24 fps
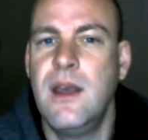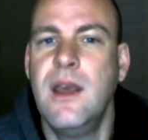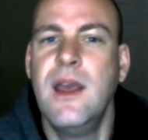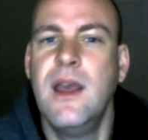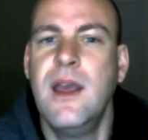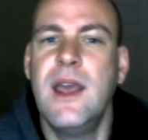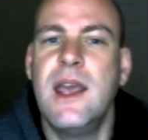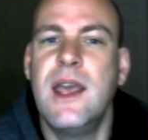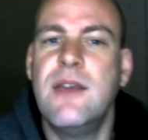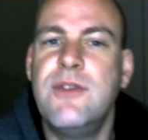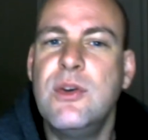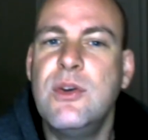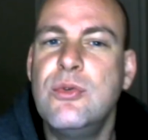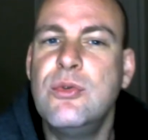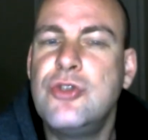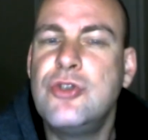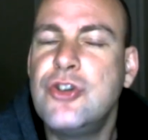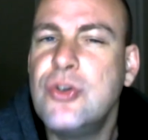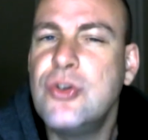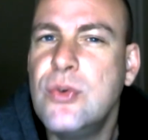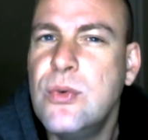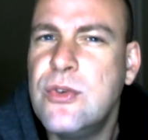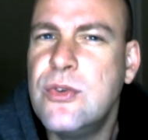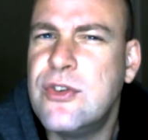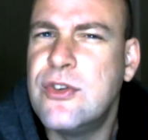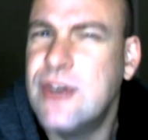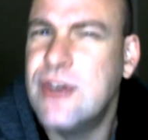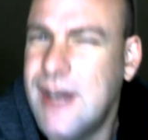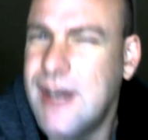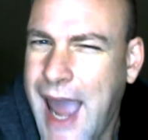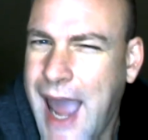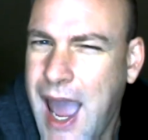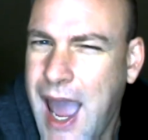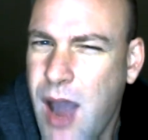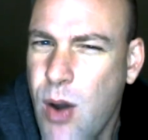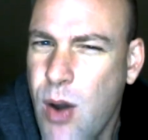If you choose
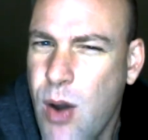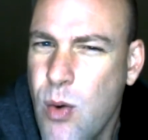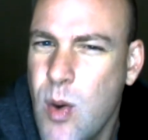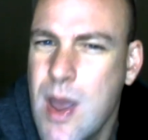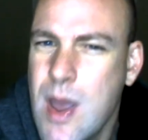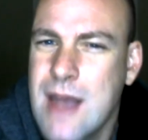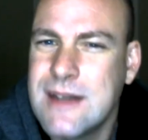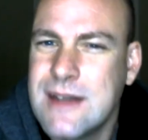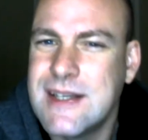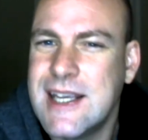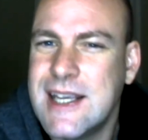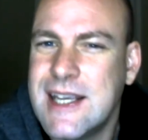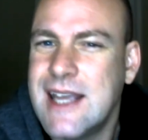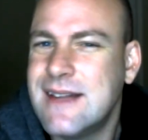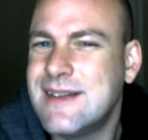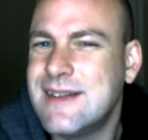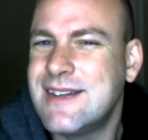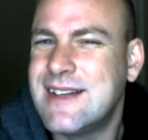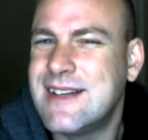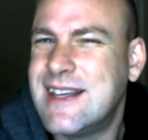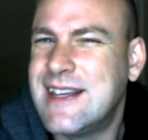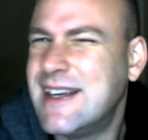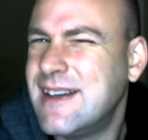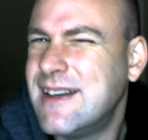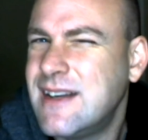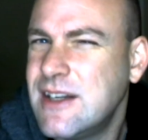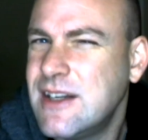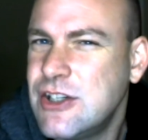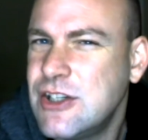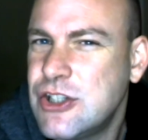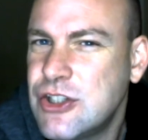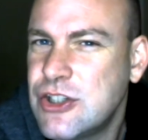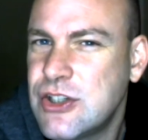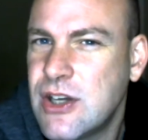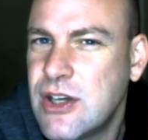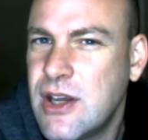now to get
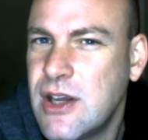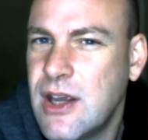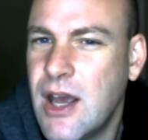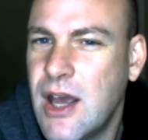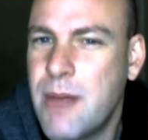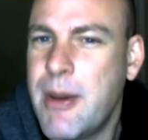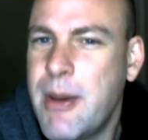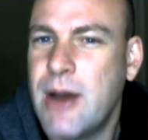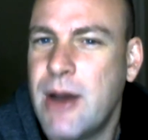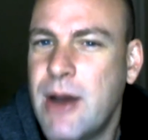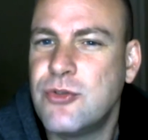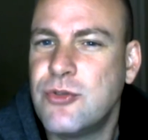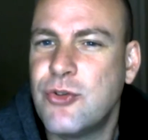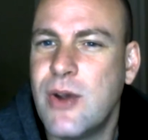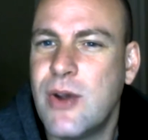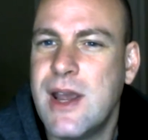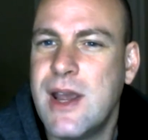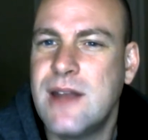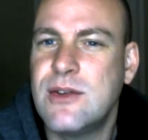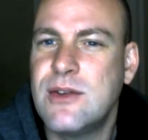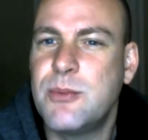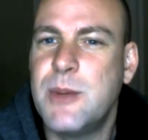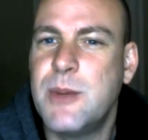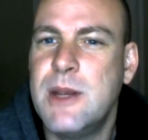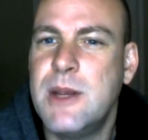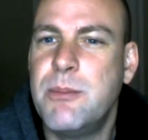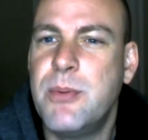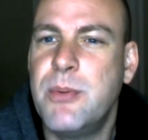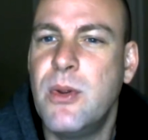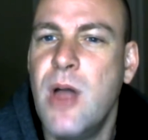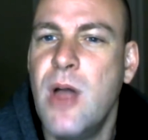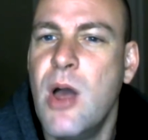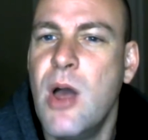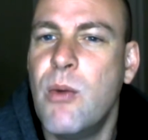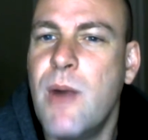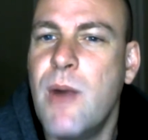skittish about trans
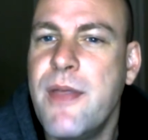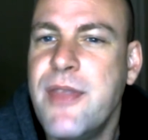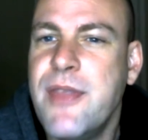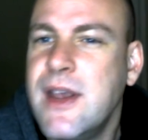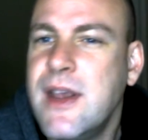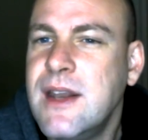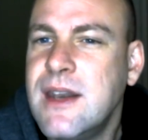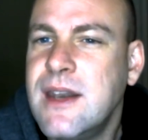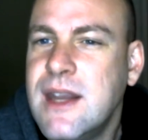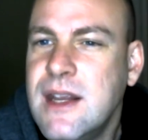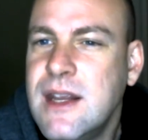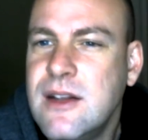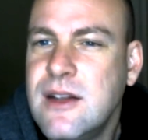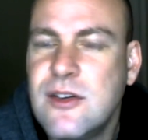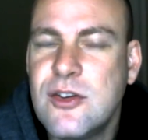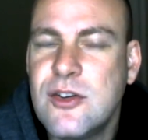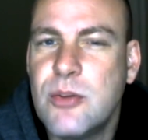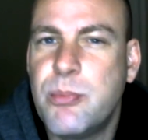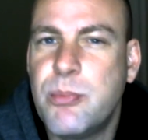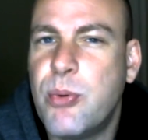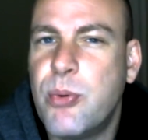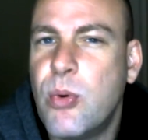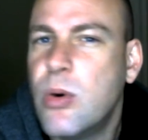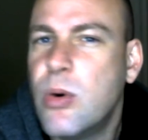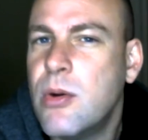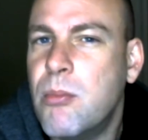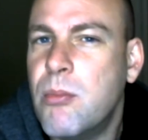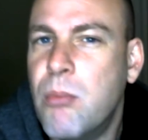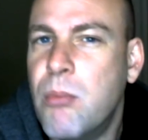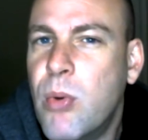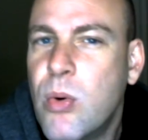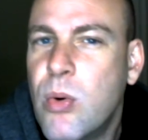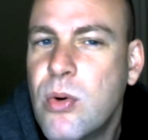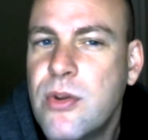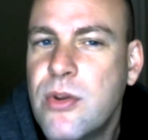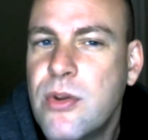people when they need support
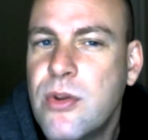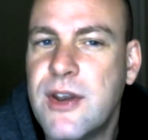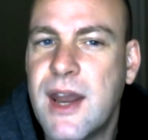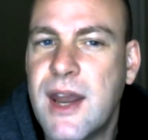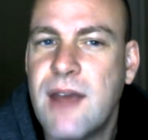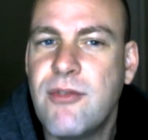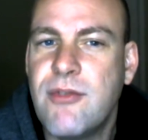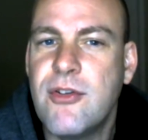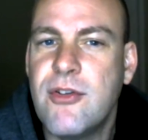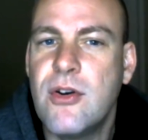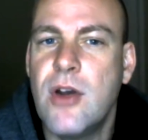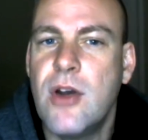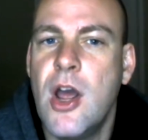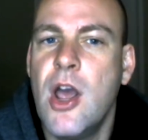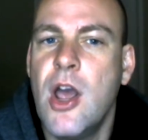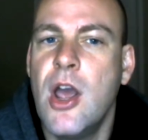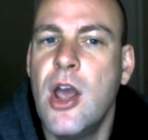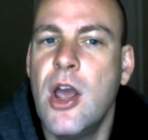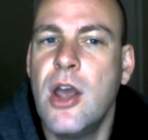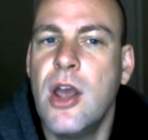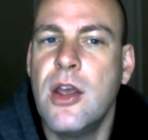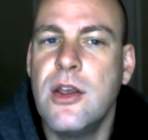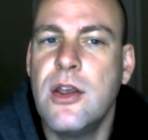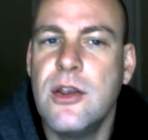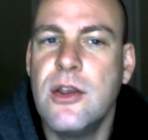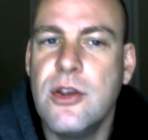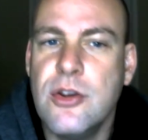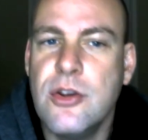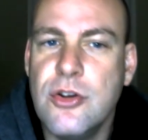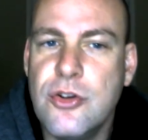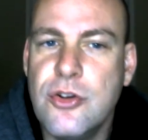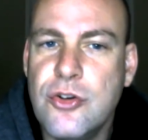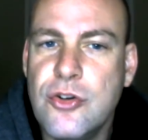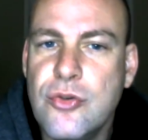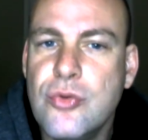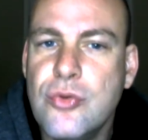more than ever,
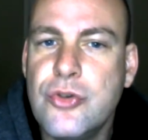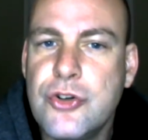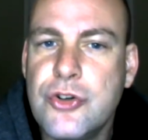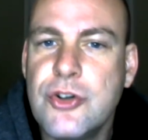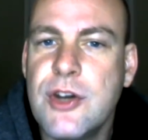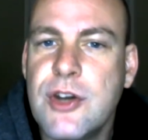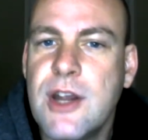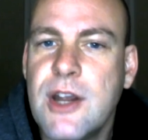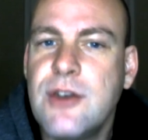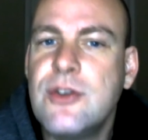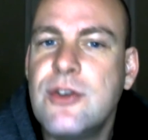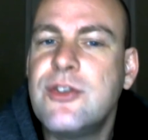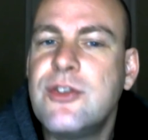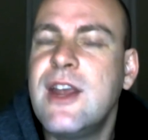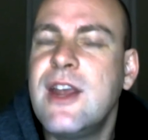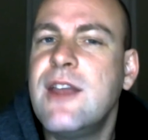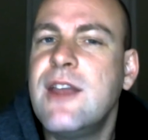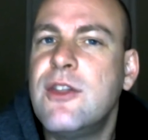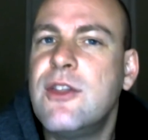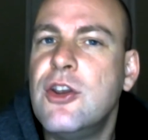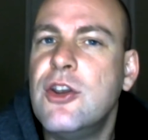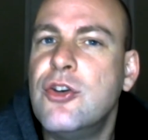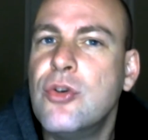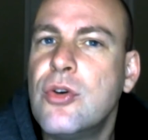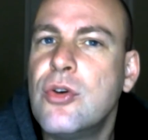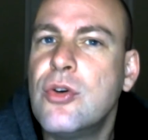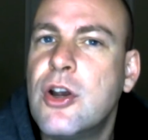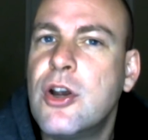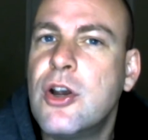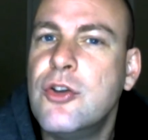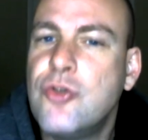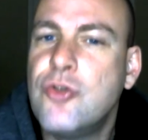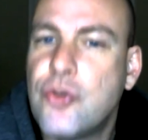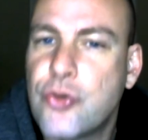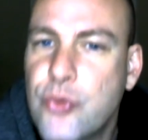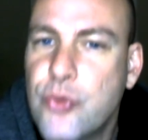you should understand that you're
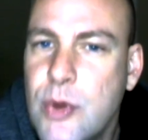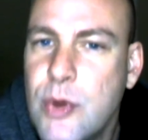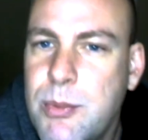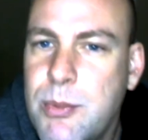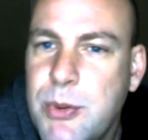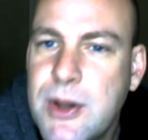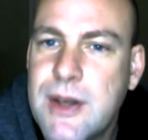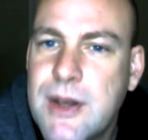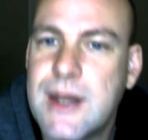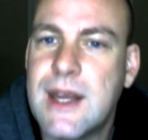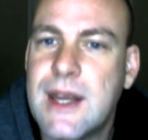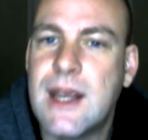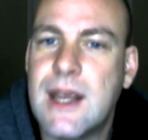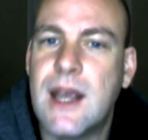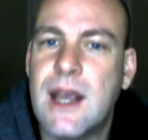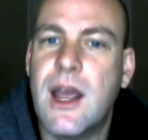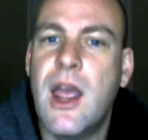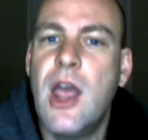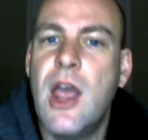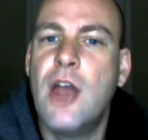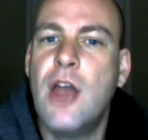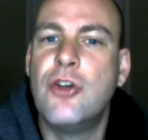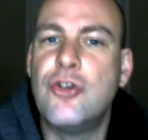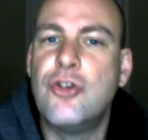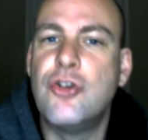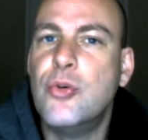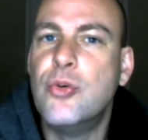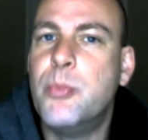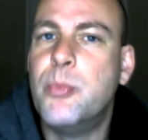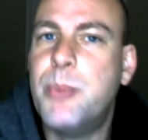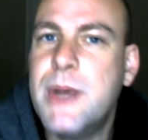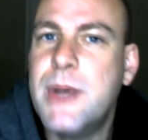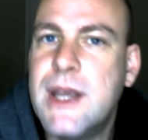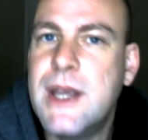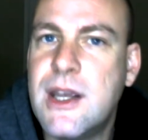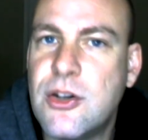contributing to
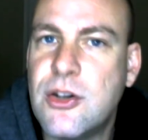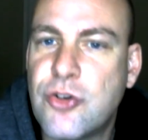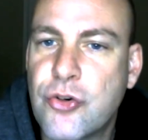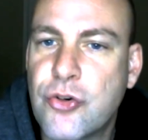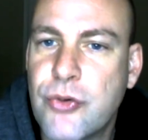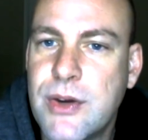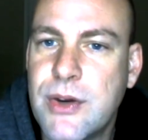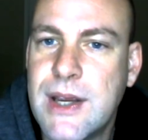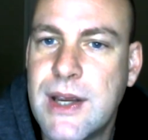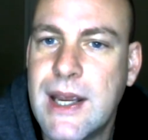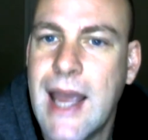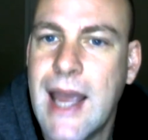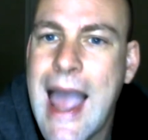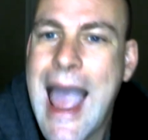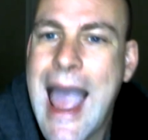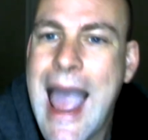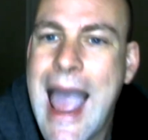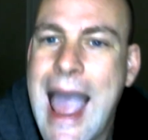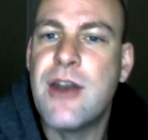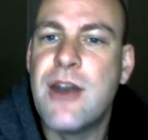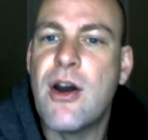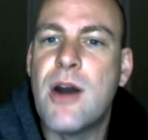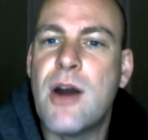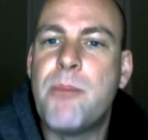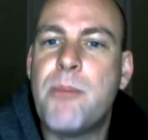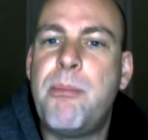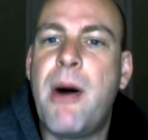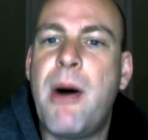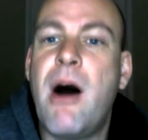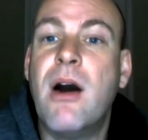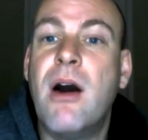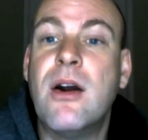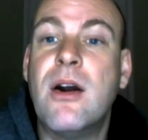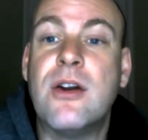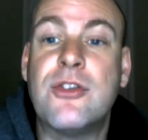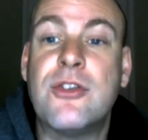bigotry and are
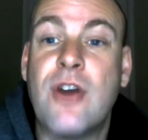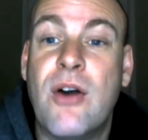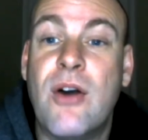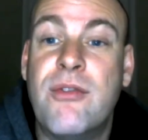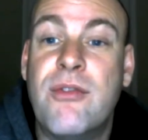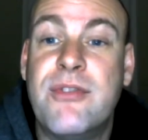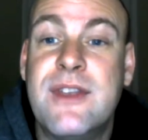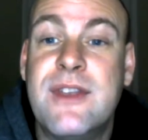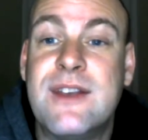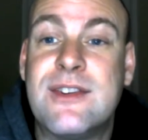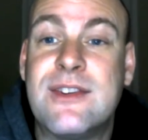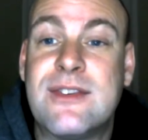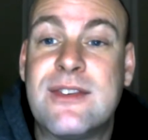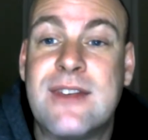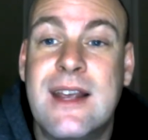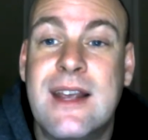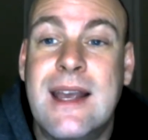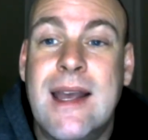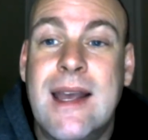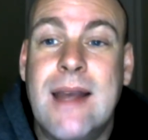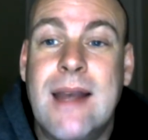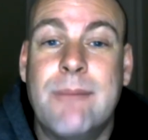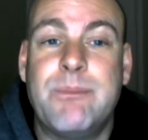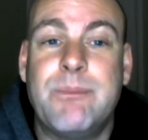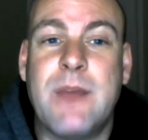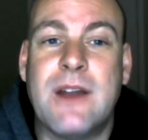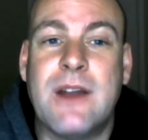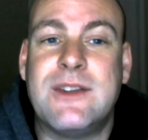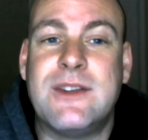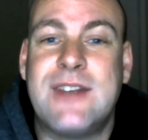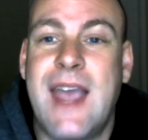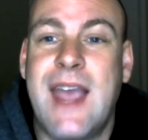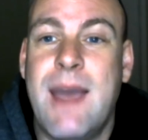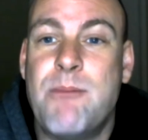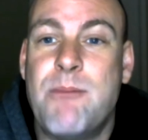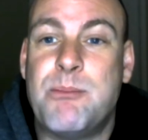part of this
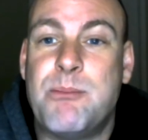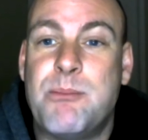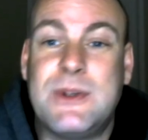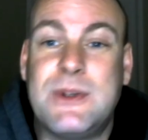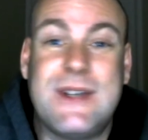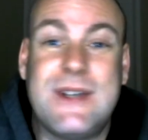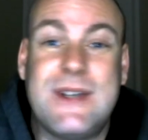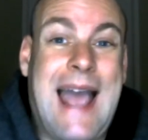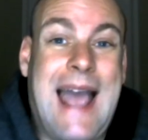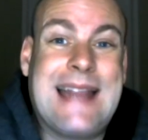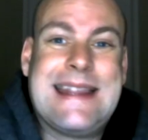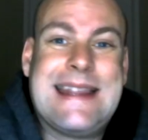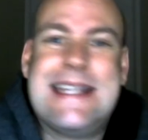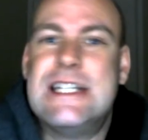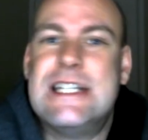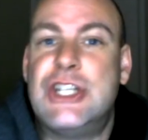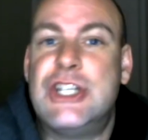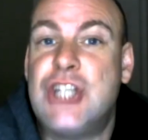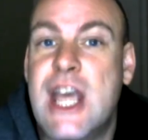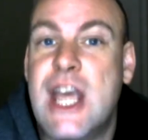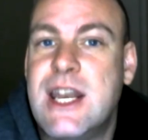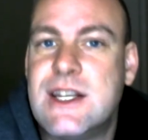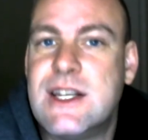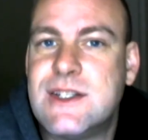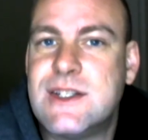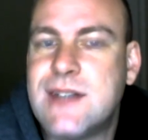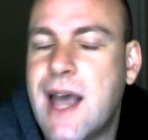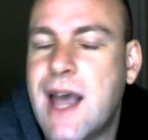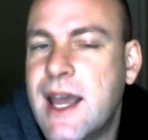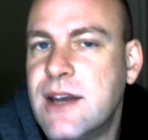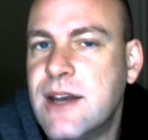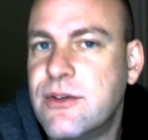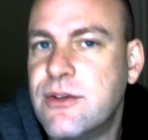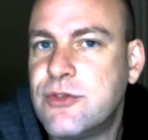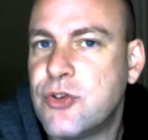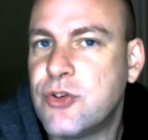attempt at the
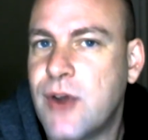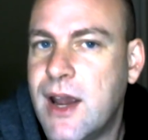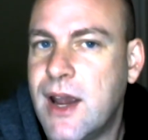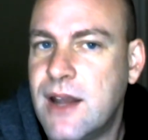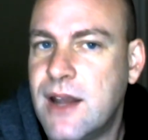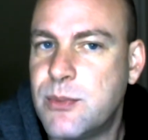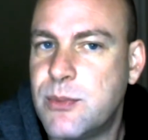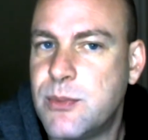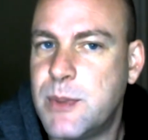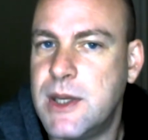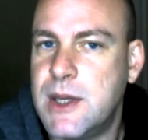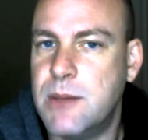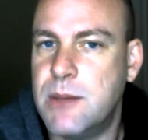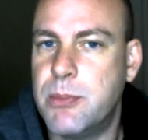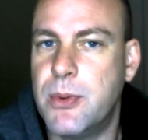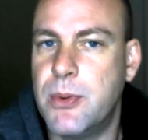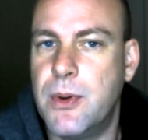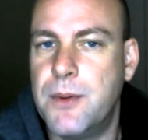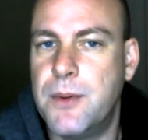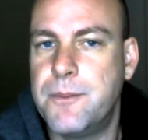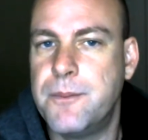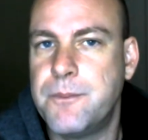genocide of trans people.